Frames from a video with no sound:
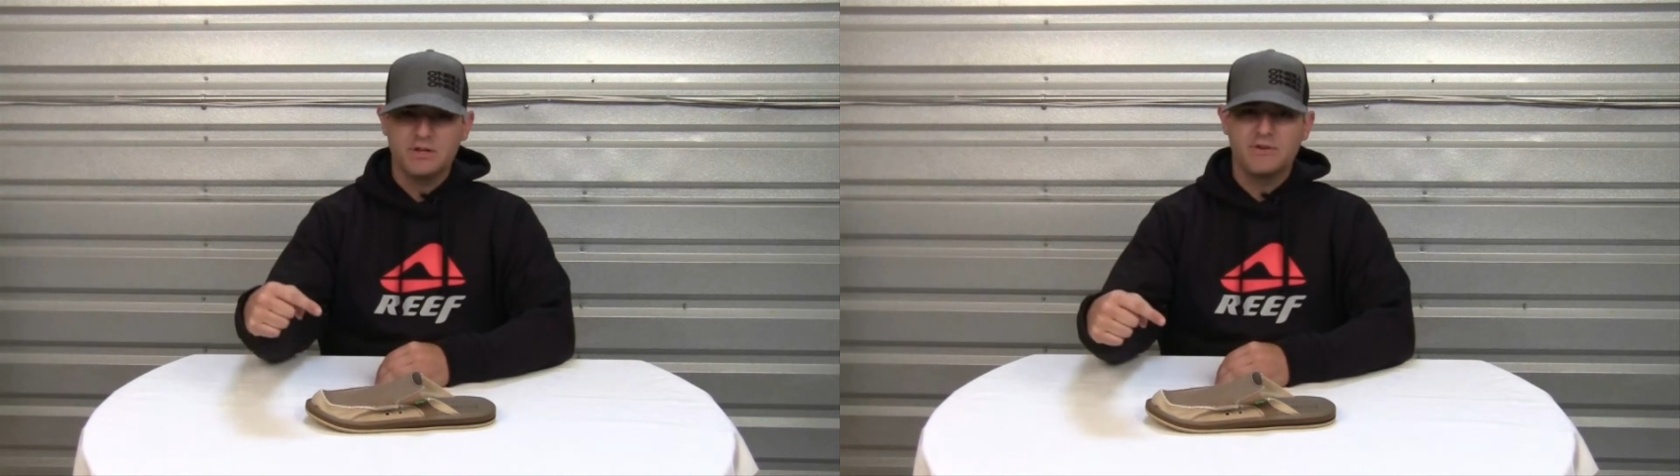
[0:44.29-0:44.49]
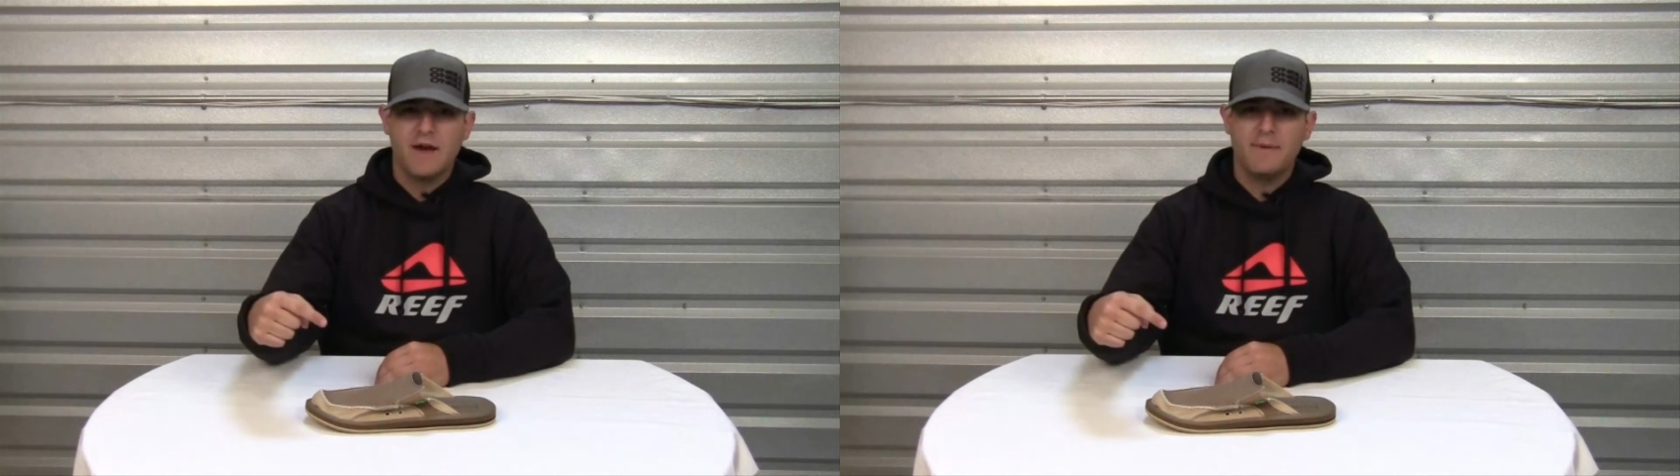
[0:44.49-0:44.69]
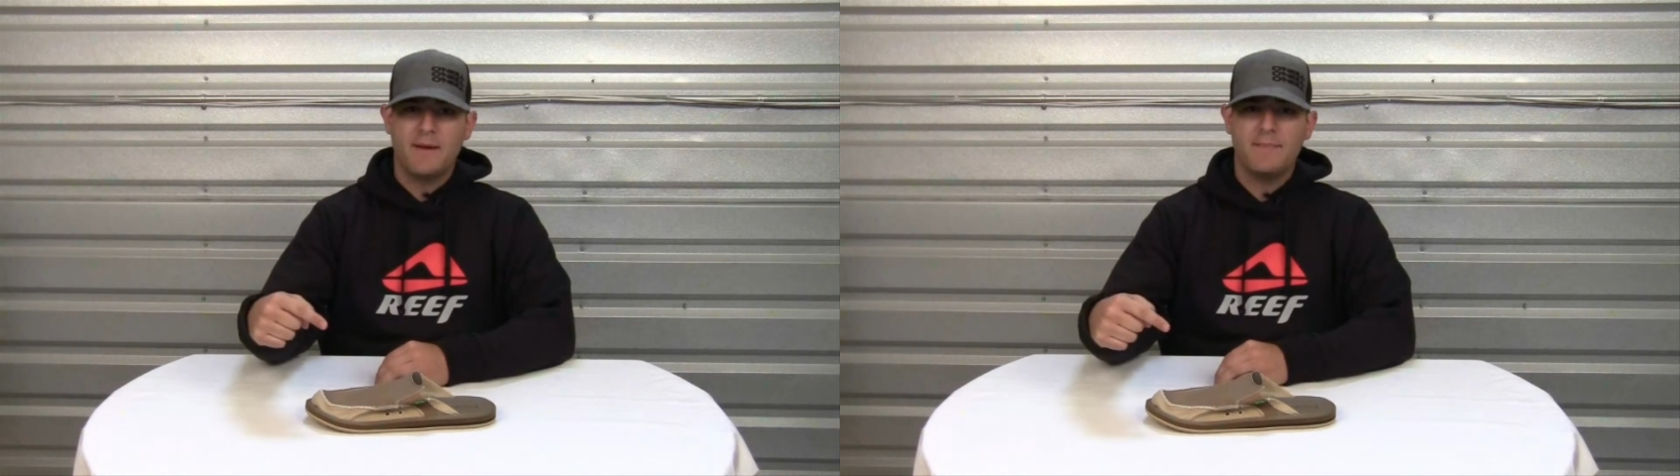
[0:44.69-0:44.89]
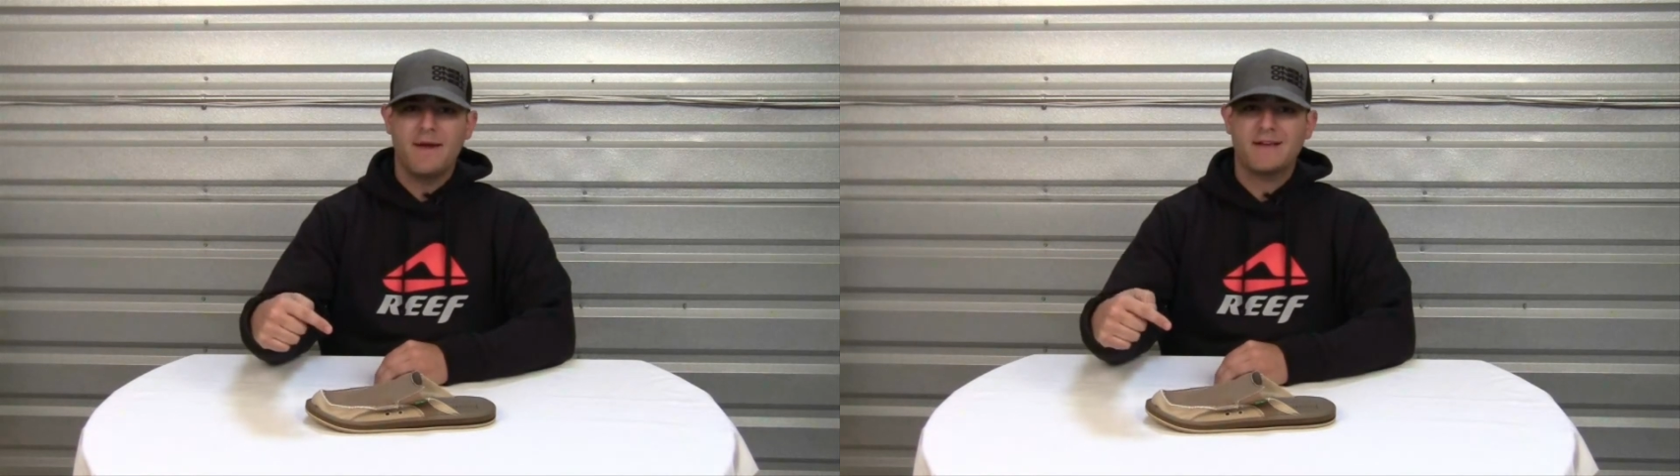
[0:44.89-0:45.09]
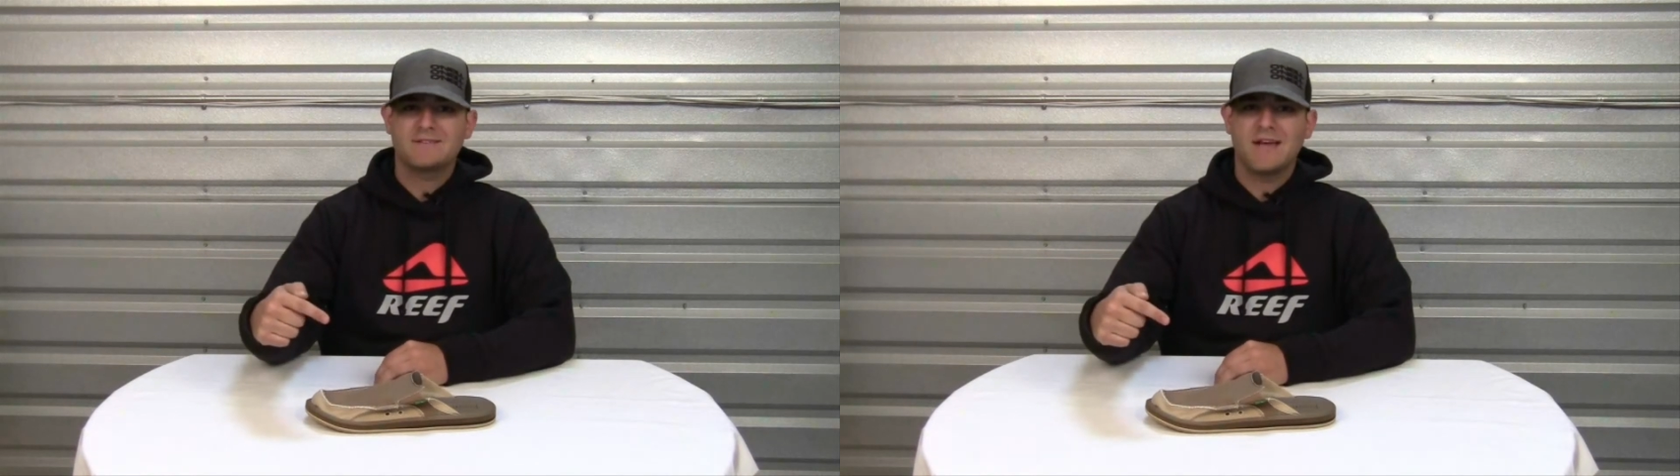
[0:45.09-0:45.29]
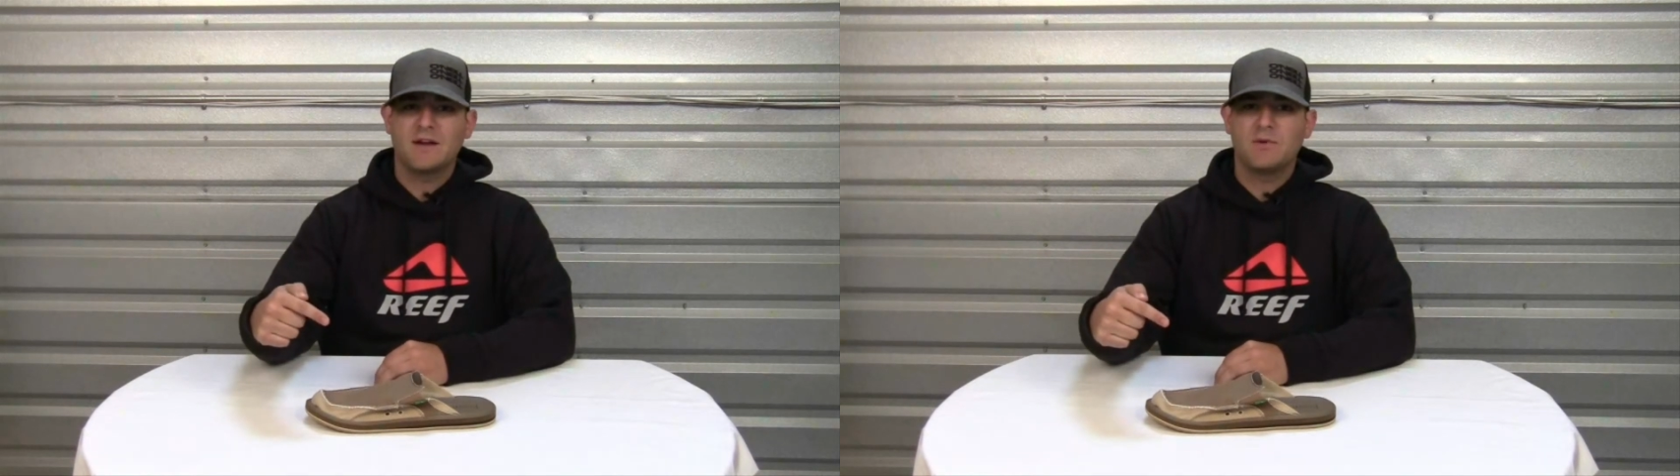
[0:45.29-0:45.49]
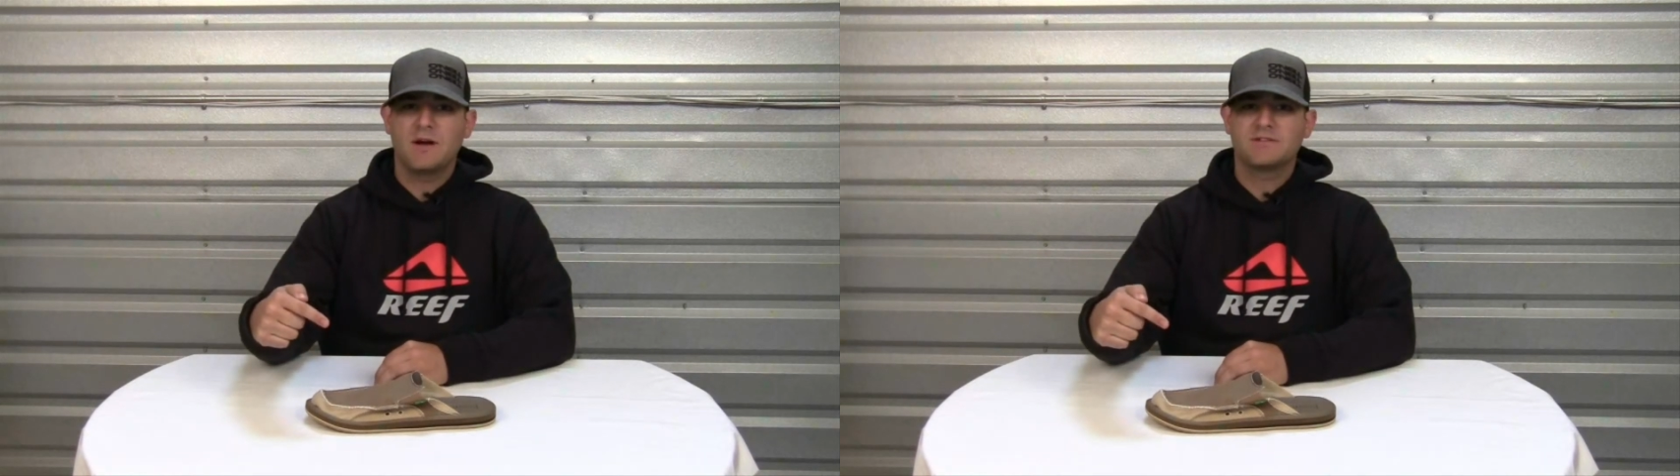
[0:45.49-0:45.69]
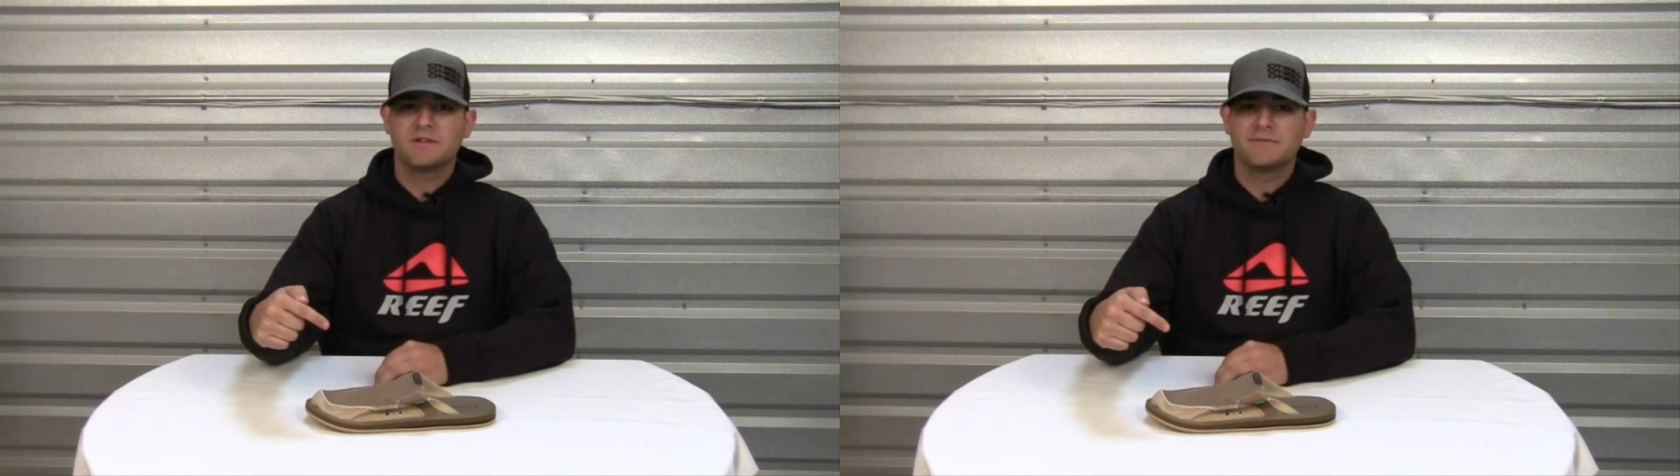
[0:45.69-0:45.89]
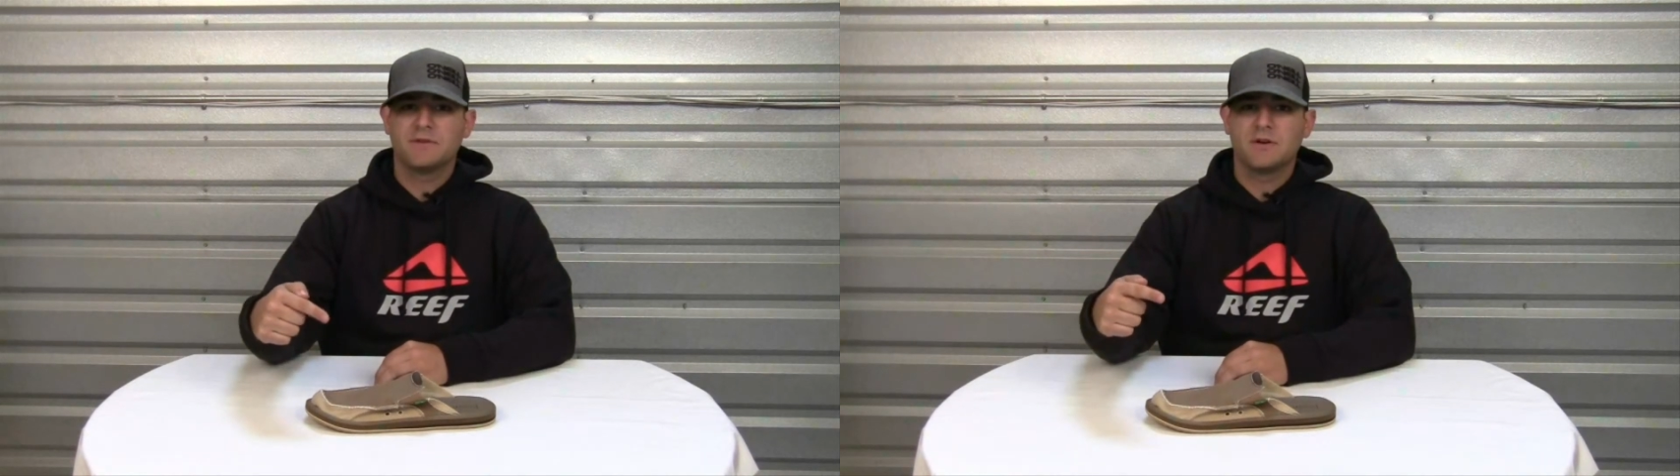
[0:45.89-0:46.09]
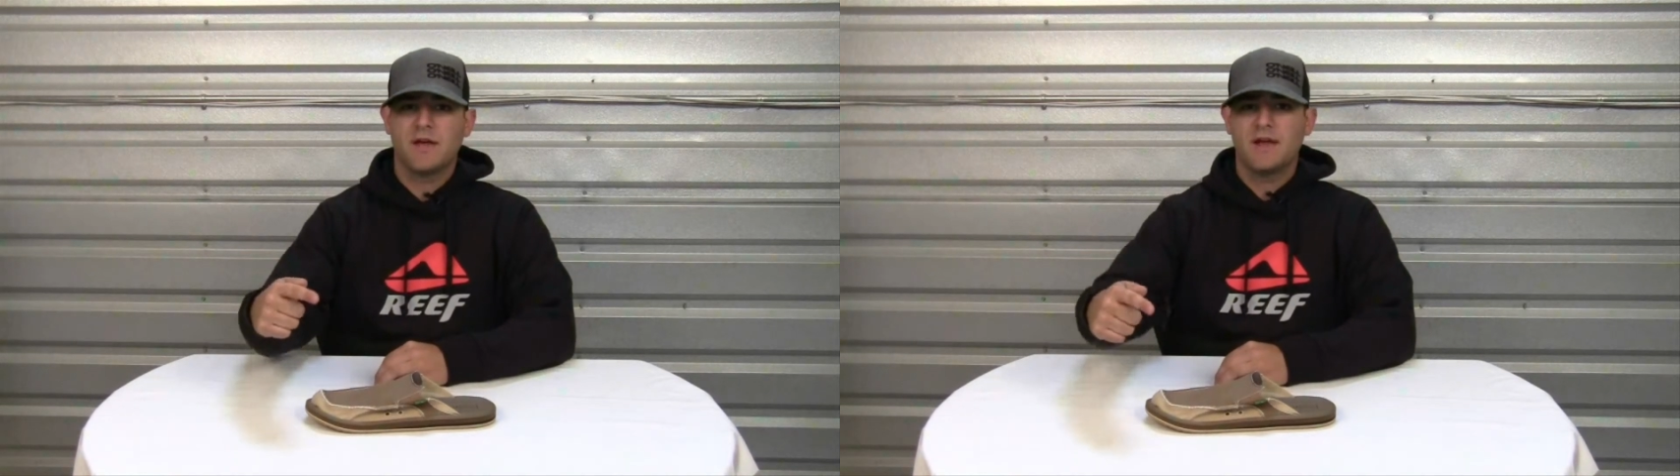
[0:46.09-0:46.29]
You Got My Back Sidewalk
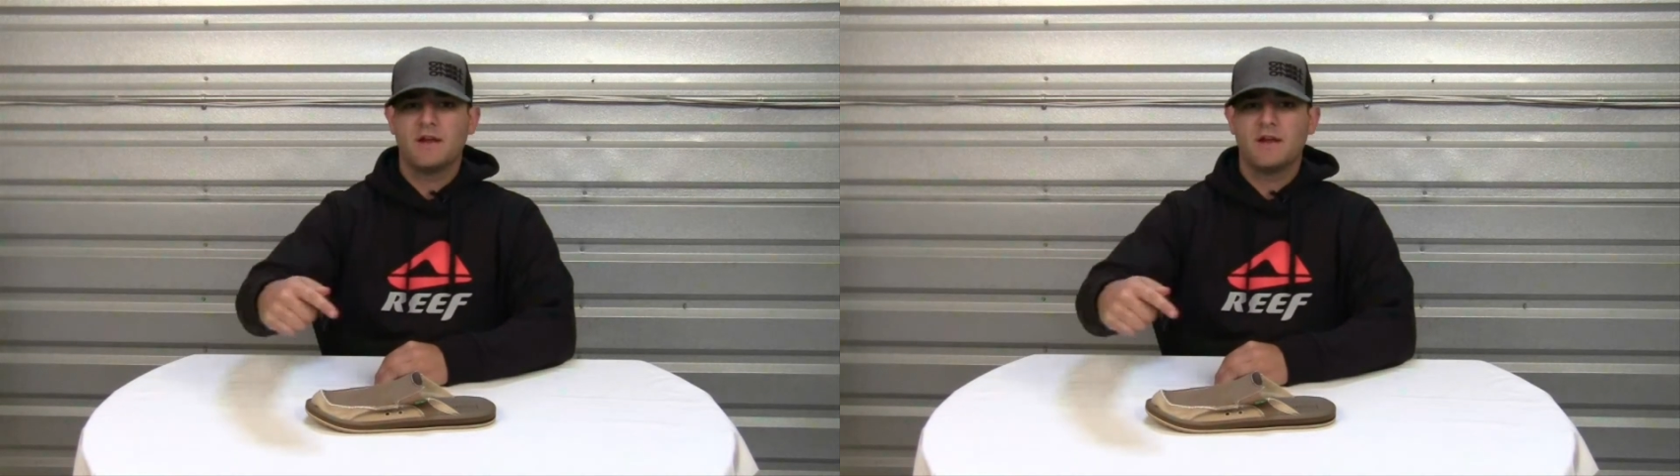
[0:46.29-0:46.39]
Surfer